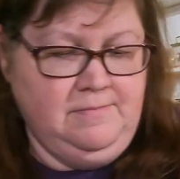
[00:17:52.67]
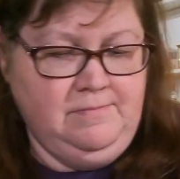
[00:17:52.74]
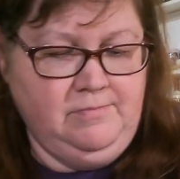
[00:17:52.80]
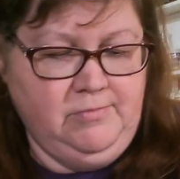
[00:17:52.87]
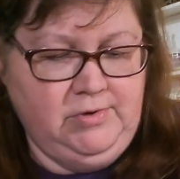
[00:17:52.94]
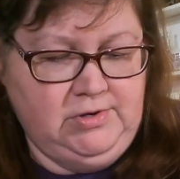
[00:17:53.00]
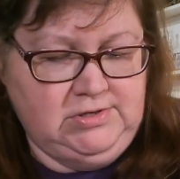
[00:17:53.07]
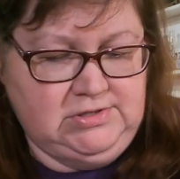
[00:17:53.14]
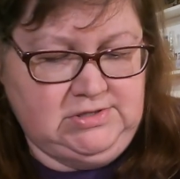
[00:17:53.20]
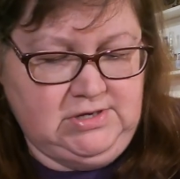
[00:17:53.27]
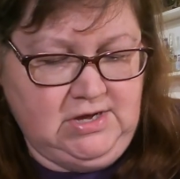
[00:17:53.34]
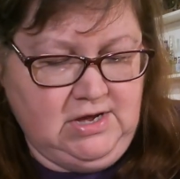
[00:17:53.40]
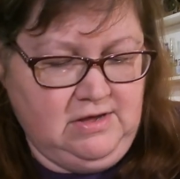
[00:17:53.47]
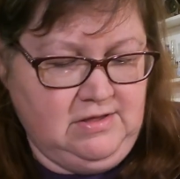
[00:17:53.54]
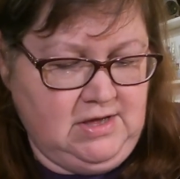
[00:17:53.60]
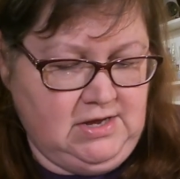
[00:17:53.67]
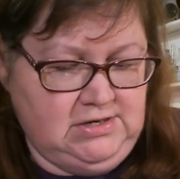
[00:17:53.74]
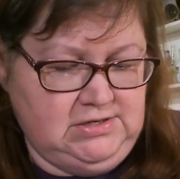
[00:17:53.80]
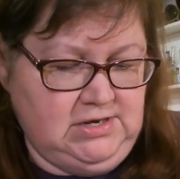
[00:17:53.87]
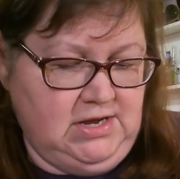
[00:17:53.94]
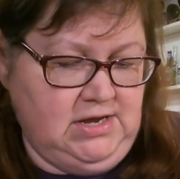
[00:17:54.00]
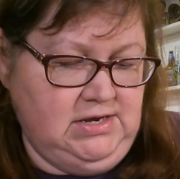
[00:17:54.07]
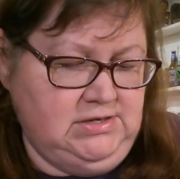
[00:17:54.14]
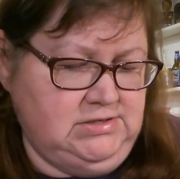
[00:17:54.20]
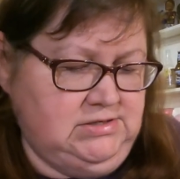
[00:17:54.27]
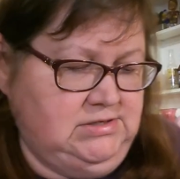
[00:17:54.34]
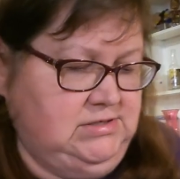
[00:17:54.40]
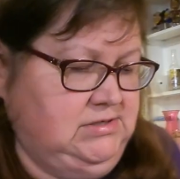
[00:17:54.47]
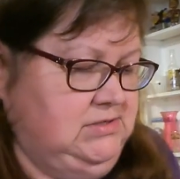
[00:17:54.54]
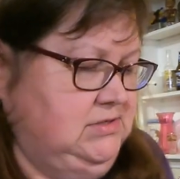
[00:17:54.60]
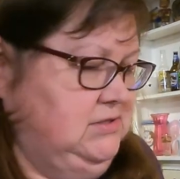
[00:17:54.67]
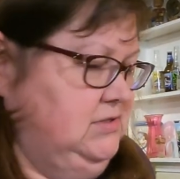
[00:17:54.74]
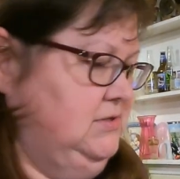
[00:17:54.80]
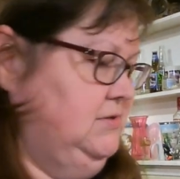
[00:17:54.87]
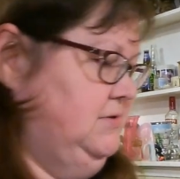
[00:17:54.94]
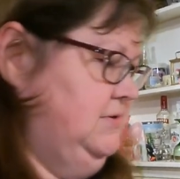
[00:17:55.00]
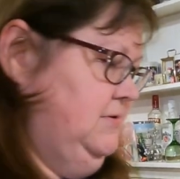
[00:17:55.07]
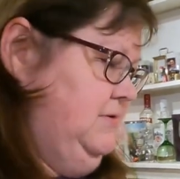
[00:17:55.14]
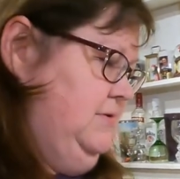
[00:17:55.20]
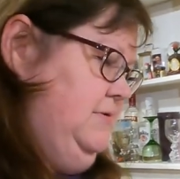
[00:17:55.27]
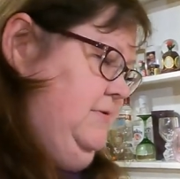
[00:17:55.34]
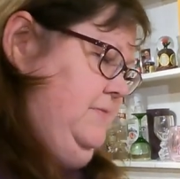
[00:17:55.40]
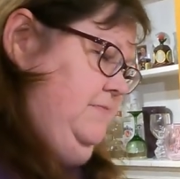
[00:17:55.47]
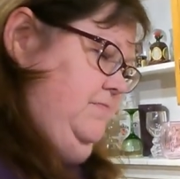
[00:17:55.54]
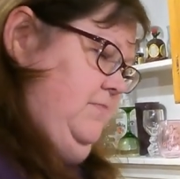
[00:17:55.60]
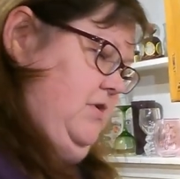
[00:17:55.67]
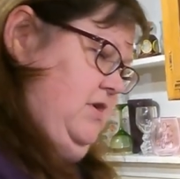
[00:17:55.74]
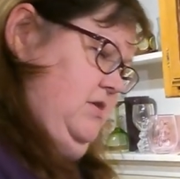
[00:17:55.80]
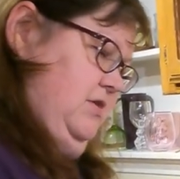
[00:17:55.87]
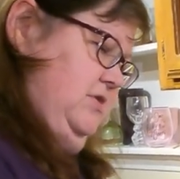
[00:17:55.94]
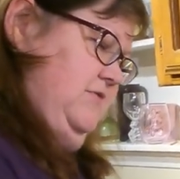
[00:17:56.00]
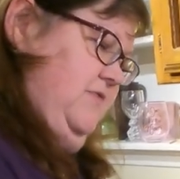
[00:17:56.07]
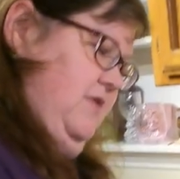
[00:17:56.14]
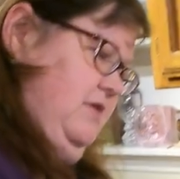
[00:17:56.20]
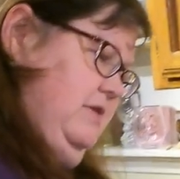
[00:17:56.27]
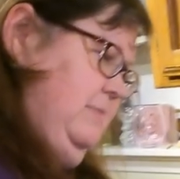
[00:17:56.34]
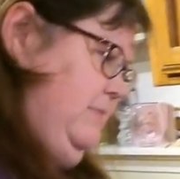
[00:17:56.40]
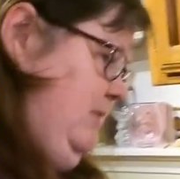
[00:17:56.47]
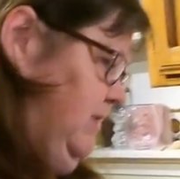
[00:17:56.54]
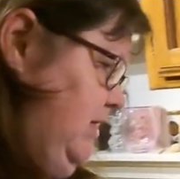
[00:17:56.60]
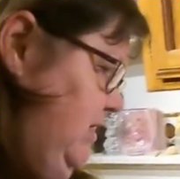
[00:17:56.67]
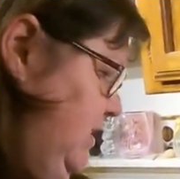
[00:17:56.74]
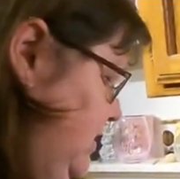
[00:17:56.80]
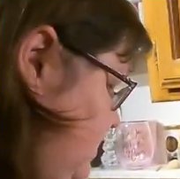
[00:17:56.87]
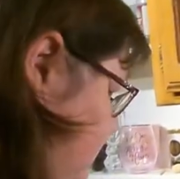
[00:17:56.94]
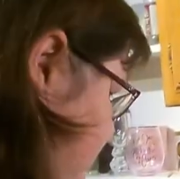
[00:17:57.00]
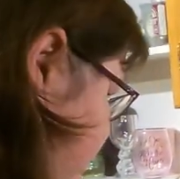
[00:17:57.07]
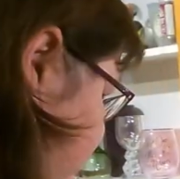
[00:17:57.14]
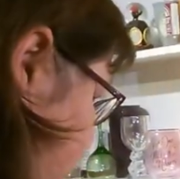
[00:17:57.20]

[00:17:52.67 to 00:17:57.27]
Let me see how that tastes. It looks very pretty.